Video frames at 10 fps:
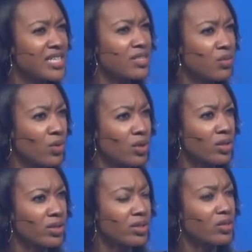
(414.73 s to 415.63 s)
in the
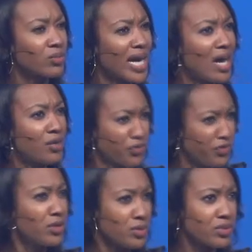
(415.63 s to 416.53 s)
word around
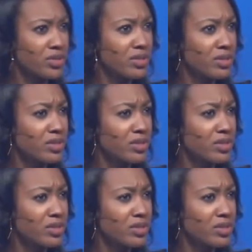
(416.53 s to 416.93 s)
foods,